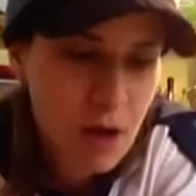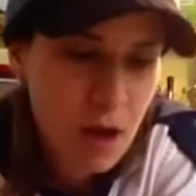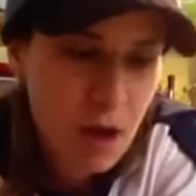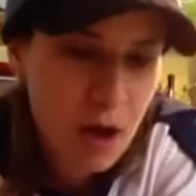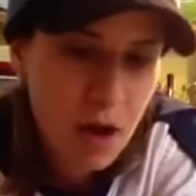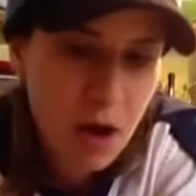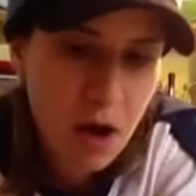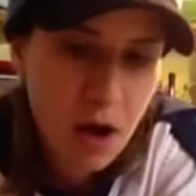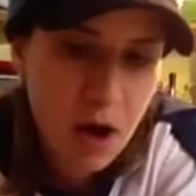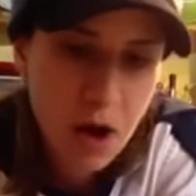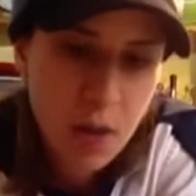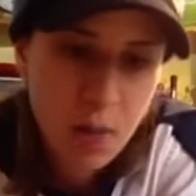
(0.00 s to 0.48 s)

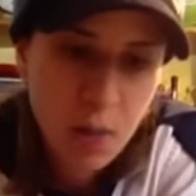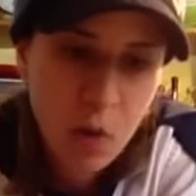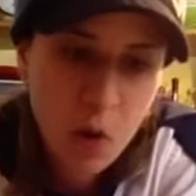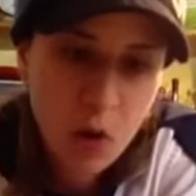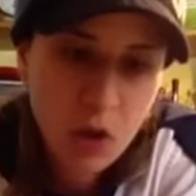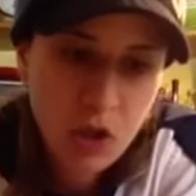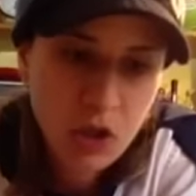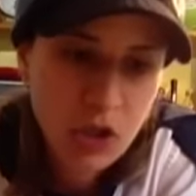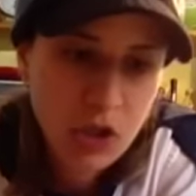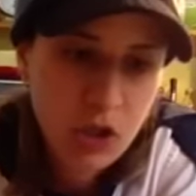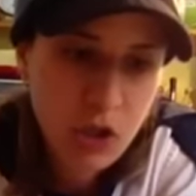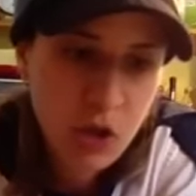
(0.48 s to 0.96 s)
Um,
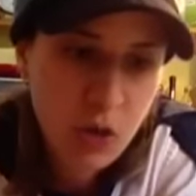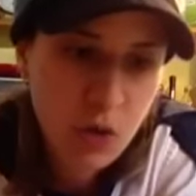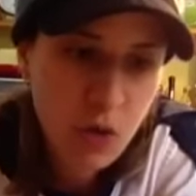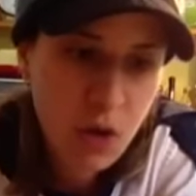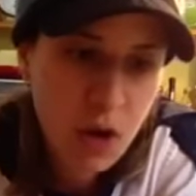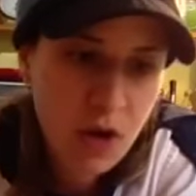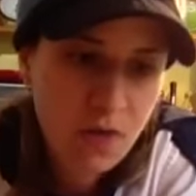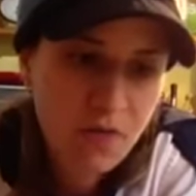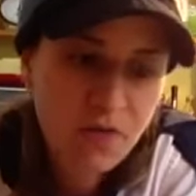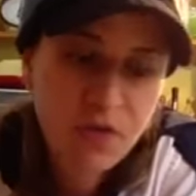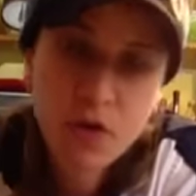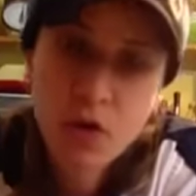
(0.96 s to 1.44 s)
also,
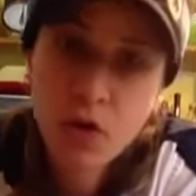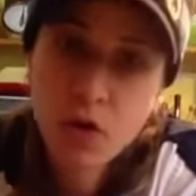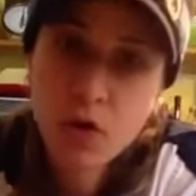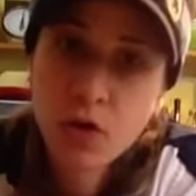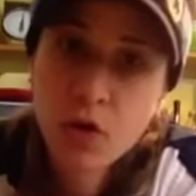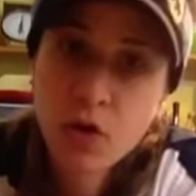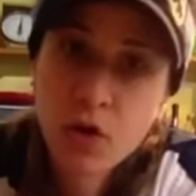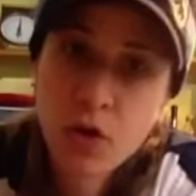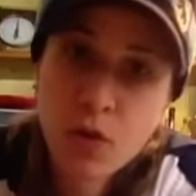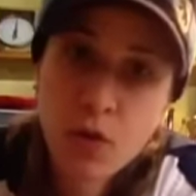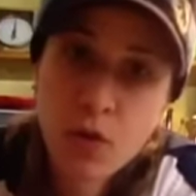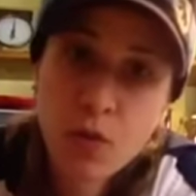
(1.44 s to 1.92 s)
uh, if you go
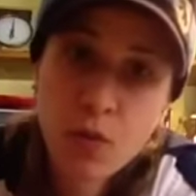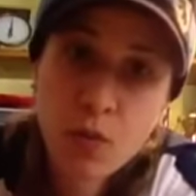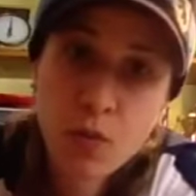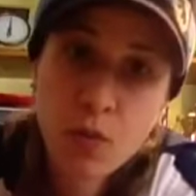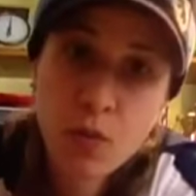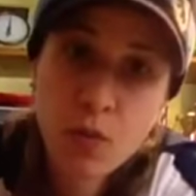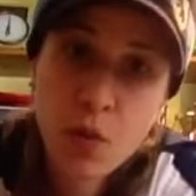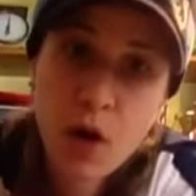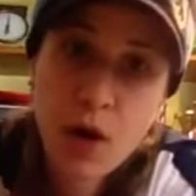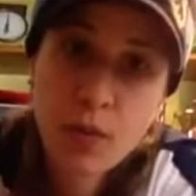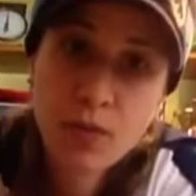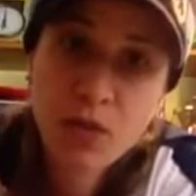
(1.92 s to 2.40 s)
to the
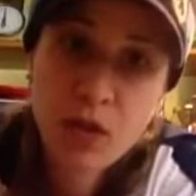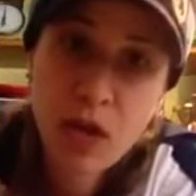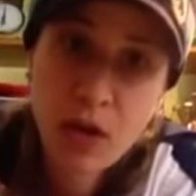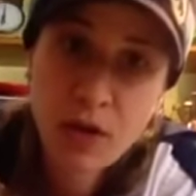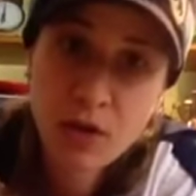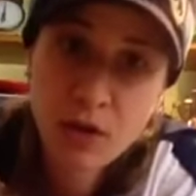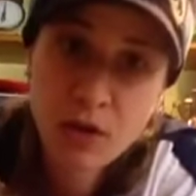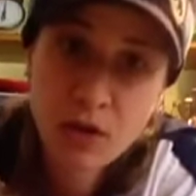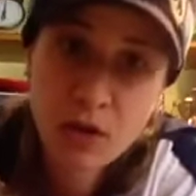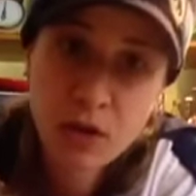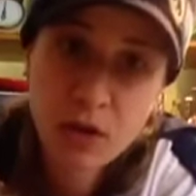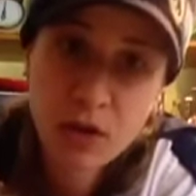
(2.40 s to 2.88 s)

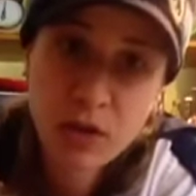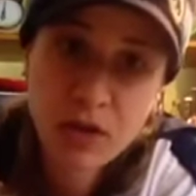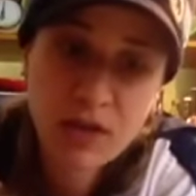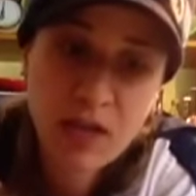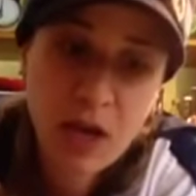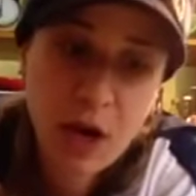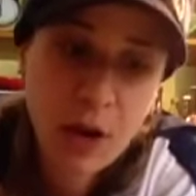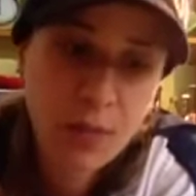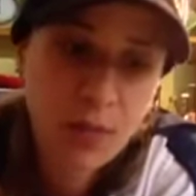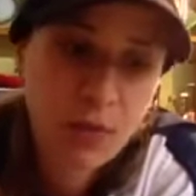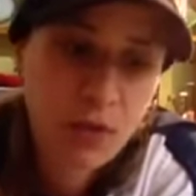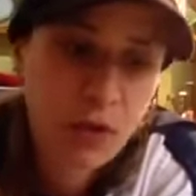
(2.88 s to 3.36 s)
website, there's a link
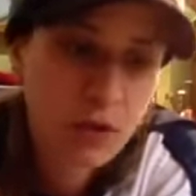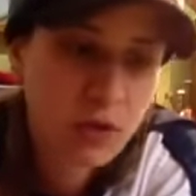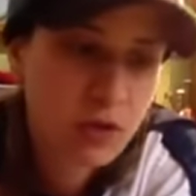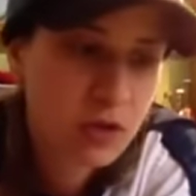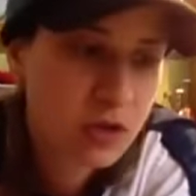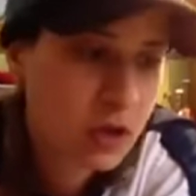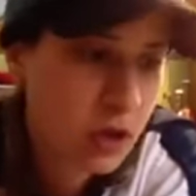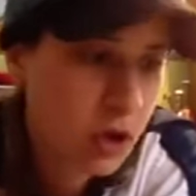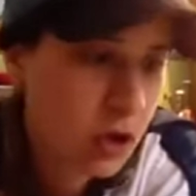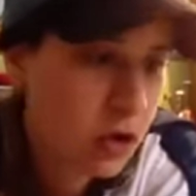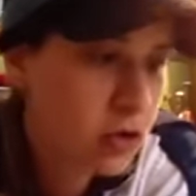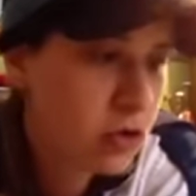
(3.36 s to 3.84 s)
down below
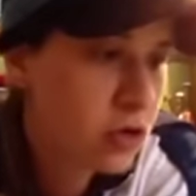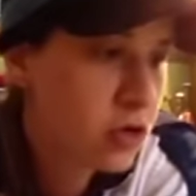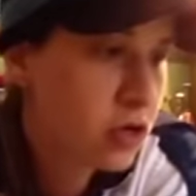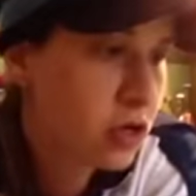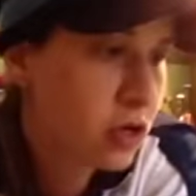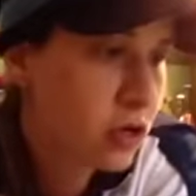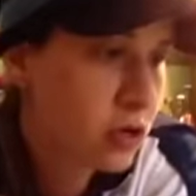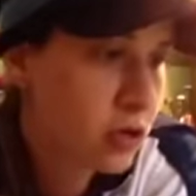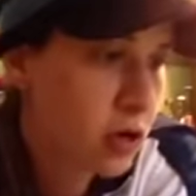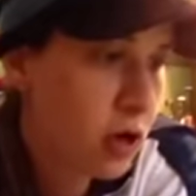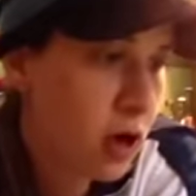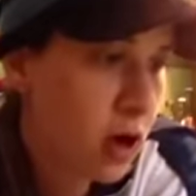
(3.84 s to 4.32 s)
too. You
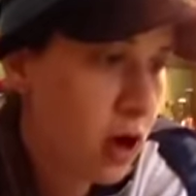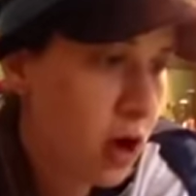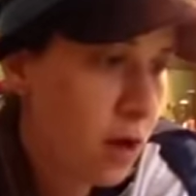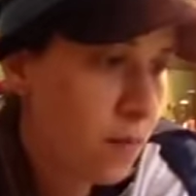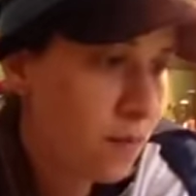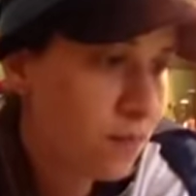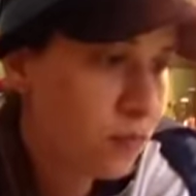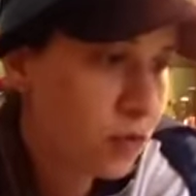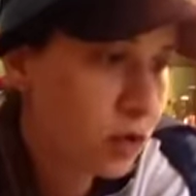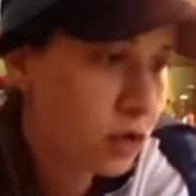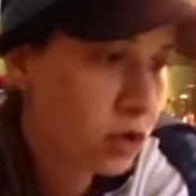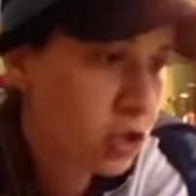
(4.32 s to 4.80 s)
can
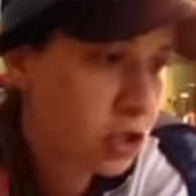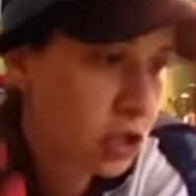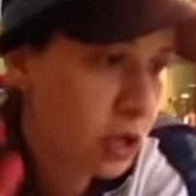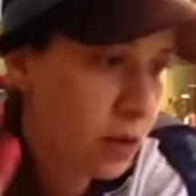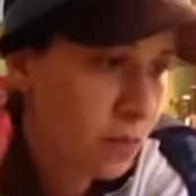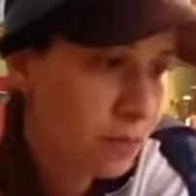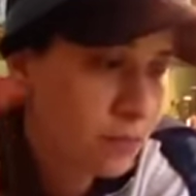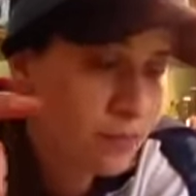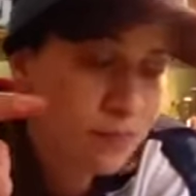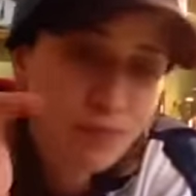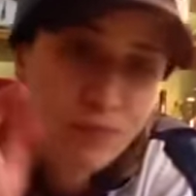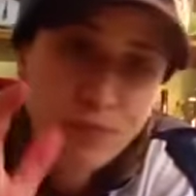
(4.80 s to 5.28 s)
um, there's
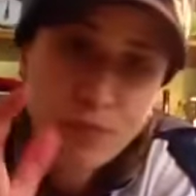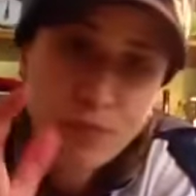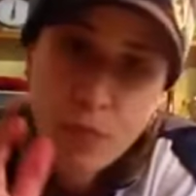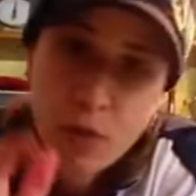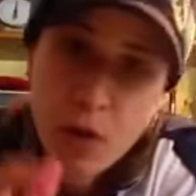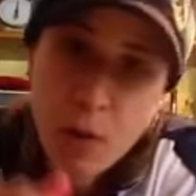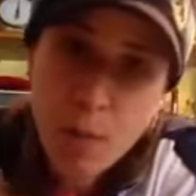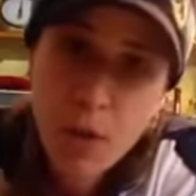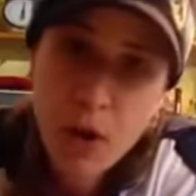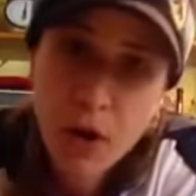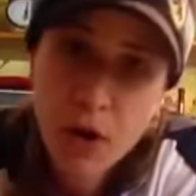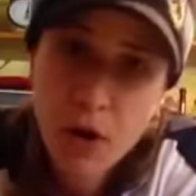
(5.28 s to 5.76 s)
a
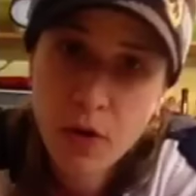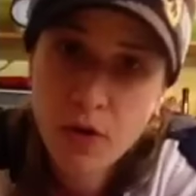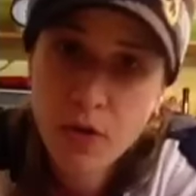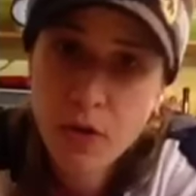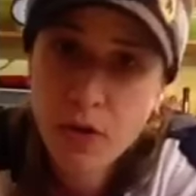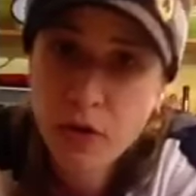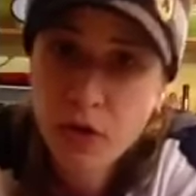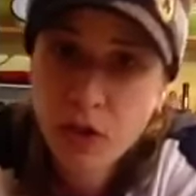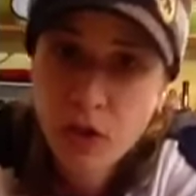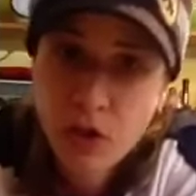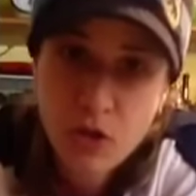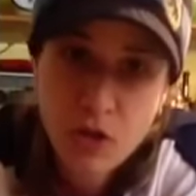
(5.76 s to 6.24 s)
button on
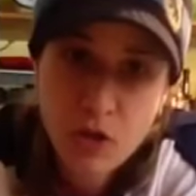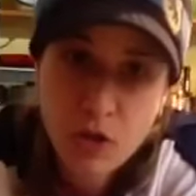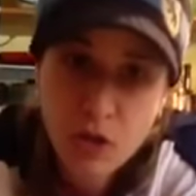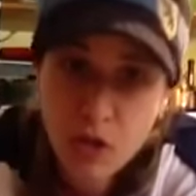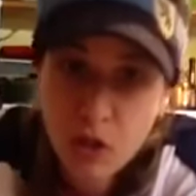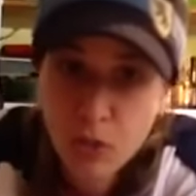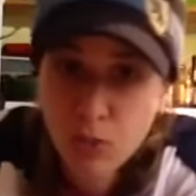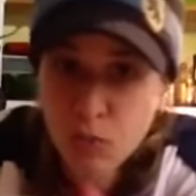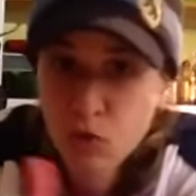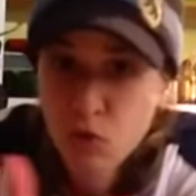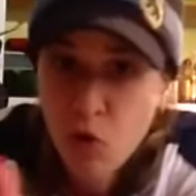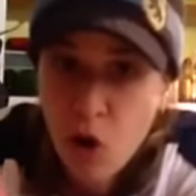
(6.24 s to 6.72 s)
there too. You can
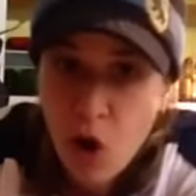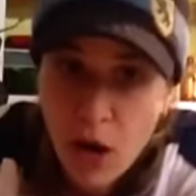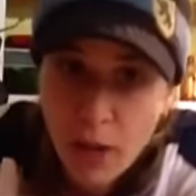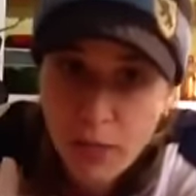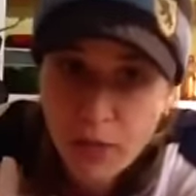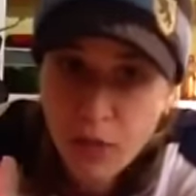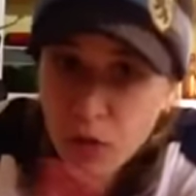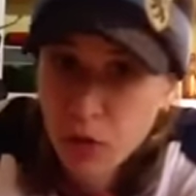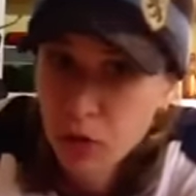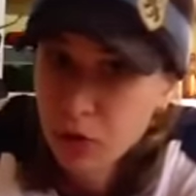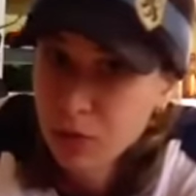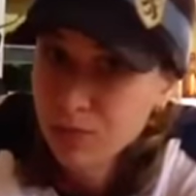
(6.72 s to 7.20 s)

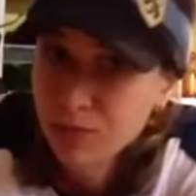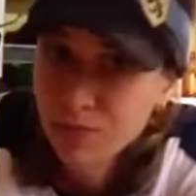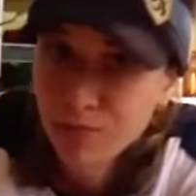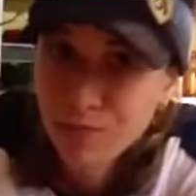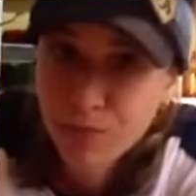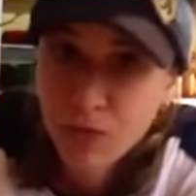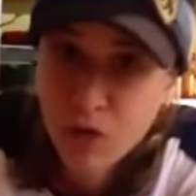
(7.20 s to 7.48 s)
subscribe to it.